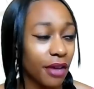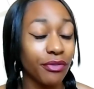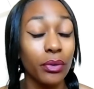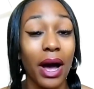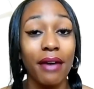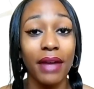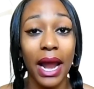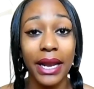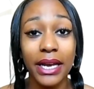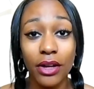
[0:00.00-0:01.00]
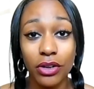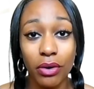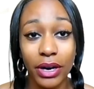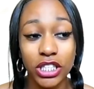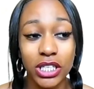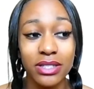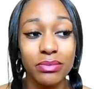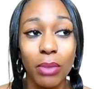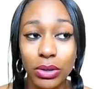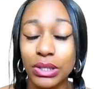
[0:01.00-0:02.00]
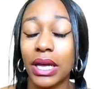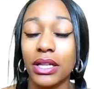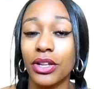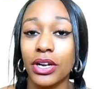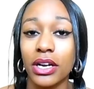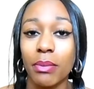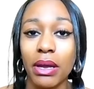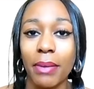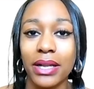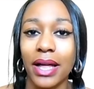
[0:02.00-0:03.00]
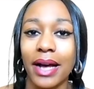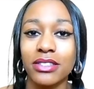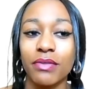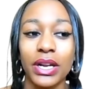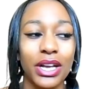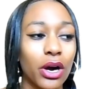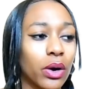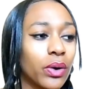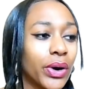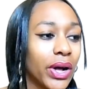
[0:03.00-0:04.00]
If you have any other questions, most likely they're going to be in my last video.